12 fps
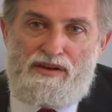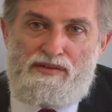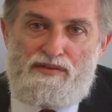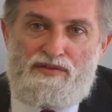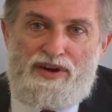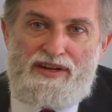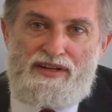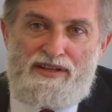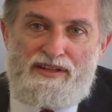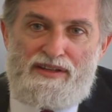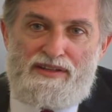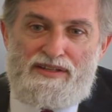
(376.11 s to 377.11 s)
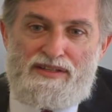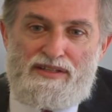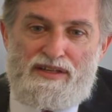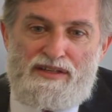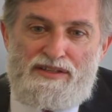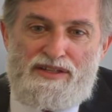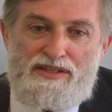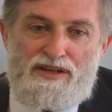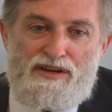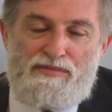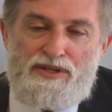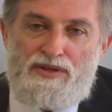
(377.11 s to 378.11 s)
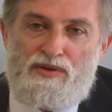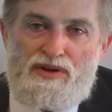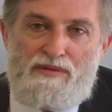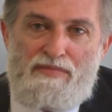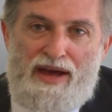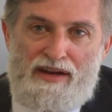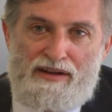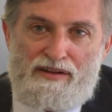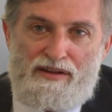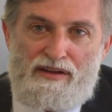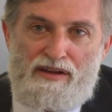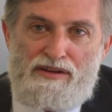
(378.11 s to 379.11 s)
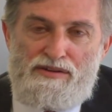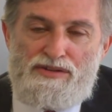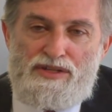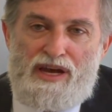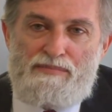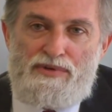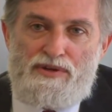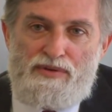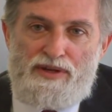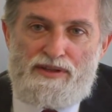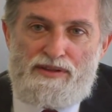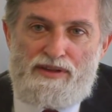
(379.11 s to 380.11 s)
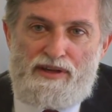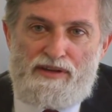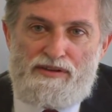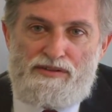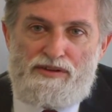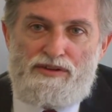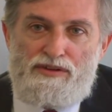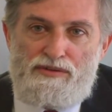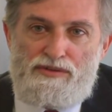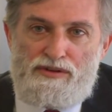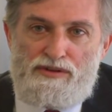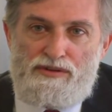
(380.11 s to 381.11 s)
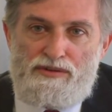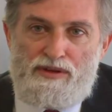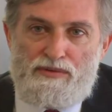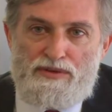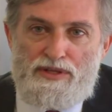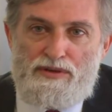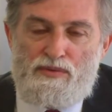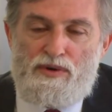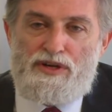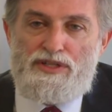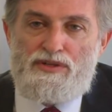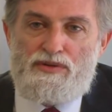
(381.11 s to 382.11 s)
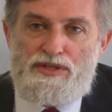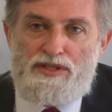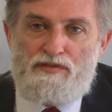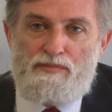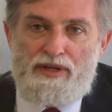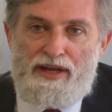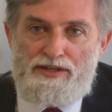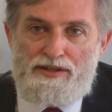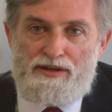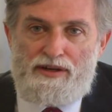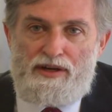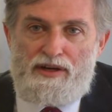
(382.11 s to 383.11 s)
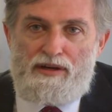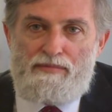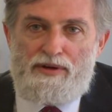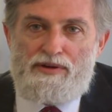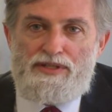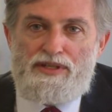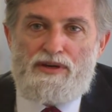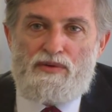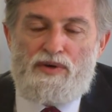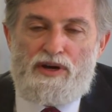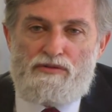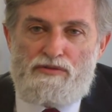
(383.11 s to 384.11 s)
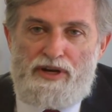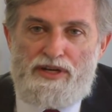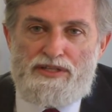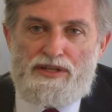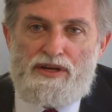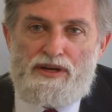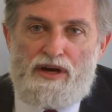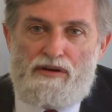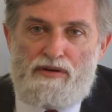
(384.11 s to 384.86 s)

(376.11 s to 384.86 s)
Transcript: finding that just almost automatically you stop doing the things that you used to do that were a source of pleasure because you don't want to risk a